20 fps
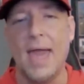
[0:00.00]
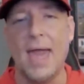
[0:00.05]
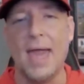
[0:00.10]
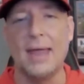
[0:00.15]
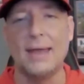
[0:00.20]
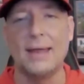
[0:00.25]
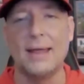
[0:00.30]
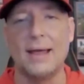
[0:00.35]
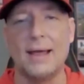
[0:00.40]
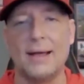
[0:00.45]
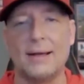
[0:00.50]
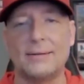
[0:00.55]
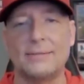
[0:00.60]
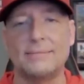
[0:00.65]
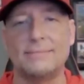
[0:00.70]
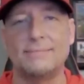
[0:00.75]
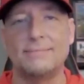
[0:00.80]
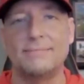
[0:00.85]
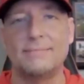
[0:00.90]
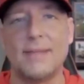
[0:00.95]
And
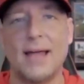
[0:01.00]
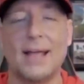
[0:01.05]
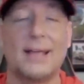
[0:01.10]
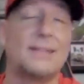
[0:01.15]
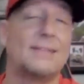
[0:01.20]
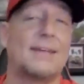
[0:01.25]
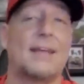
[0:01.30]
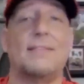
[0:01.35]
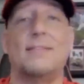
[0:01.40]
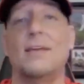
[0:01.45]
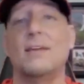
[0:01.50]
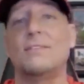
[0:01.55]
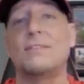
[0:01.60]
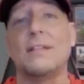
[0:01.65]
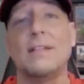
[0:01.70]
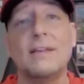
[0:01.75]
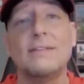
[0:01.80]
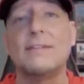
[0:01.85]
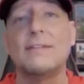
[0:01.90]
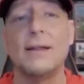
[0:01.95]
uh, I can say this
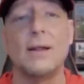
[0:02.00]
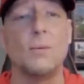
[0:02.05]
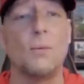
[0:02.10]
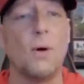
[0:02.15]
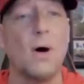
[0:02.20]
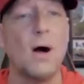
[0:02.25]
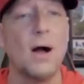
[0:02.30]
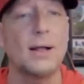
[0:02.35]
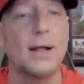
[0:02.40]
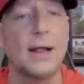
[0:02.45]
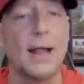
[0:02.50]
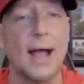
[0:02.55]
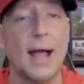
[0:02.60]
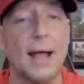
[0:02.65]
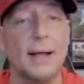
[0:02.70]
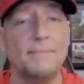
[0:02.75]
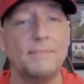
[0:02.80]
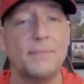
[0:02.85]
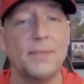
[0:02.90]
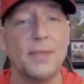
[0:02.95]
at least he didn't walk a
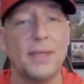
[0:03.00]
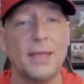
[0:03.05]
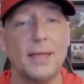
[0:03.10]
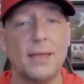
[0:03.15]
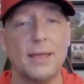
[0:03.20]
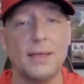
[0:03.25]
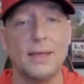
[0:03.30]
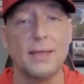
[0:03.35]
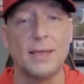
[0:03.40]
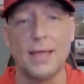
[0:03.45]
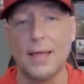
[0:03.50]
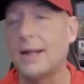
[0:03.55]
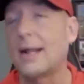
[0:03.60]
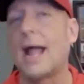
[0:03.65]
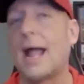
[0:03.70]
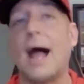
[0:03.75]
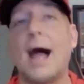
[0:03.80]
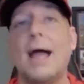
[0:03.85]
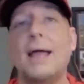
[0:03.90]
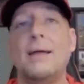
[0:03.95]
guy. He, he hit a
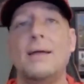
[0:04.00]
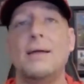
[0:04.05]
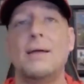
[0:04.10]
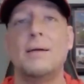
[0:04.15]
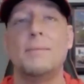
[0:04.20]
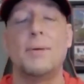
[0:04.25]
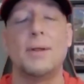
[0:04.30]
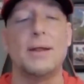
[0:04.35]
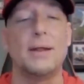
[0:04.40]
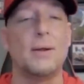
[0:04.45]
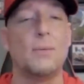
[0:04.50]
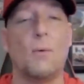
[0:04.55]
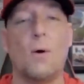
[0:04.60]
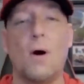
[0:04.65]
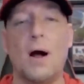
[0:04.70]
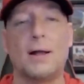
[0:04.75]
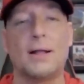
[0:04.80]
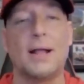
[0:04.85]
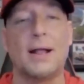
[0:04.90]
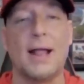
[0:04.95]
guy, but he did
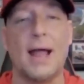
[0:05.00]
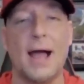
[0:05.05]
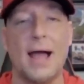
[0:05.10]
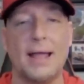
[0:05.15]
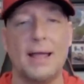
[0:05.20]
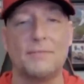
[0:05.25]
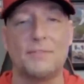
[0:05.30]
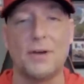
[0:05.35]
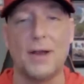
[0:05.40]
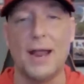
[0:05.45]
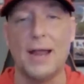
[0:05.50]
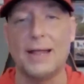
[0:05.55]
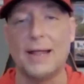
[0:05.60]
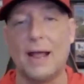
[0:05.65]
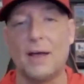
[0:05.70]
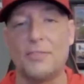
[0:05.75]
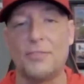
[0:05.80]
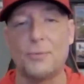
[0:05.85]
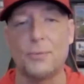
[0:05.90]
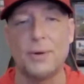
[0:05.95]
walk a guy after handing
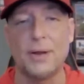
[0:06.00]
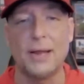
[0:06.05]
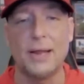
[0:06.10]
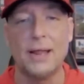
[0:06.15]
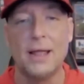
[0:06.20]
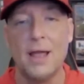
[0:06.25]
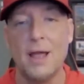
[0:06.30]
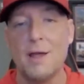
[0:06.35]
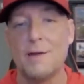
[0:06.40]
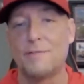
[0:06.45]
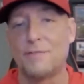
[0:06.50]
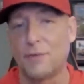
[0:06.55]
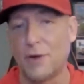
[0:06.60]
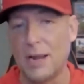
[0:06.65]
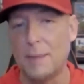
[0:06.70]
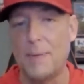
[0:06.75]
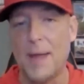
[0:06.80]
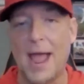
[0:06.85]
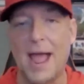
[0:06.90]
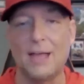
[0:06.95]
out three
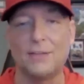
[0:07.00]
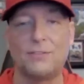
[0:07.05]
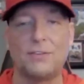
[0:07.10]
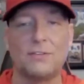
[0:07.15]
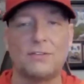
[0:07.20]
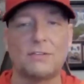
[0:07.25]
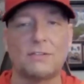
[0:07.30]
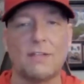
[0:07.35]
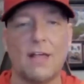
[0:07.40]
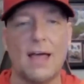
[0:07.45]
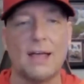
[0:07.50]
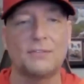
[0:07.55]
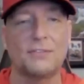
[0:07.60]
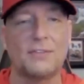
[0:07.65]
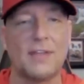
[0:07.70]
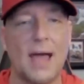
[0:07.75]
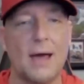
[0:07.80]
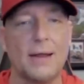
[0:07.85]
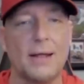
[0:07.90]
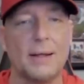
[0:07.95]
free passes his
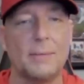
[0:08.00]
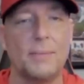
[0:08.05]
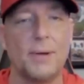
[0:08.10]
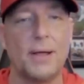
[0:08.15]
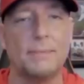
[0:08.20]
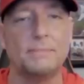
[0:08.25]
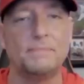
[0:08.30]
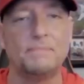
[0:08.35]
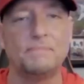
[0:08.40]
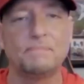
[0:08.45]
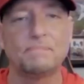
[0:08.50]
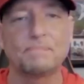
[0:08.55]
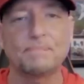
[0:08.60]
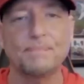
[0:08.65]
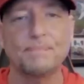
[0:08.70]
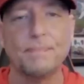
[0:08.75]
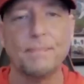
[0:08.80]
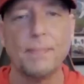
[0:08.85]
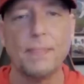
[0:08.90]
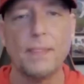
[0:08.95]
last outing. But
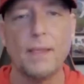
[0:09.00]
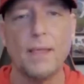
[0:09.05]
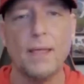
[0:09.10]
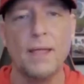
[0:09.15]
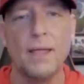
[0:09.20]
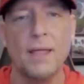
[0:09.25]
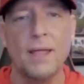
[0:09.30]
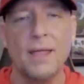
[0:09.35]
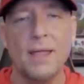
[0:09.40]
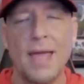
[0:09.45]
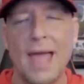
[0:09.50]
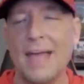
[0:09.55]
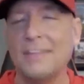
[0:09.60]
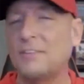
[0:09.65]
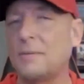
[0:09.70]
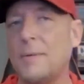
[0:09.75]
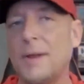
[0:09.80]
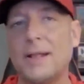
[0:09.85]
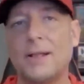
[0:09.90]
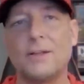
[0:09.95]

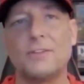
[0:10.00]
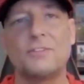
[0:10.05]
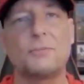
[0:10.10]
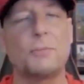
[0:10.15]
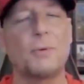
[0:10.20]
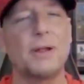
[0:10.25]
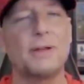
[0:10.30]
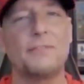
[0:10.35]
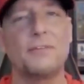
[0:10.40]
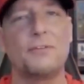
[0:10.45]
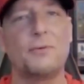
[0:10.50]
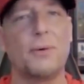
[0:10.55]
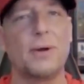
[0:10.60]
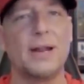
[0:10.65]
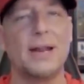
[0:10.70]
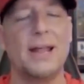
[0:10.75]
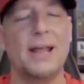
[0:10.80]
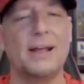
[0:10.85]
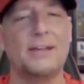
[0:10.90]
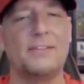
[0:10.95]
hasn't been a good spring for
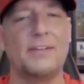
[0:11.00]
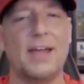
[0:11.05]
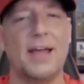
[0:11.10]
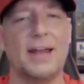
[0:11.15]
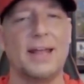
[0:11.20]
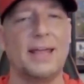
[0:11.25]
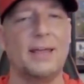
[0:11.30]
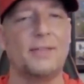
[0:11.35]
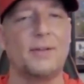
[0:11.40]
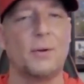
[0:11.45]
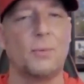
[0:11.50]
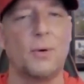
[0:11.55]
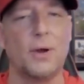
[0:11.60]
Jordan Hicks yet either.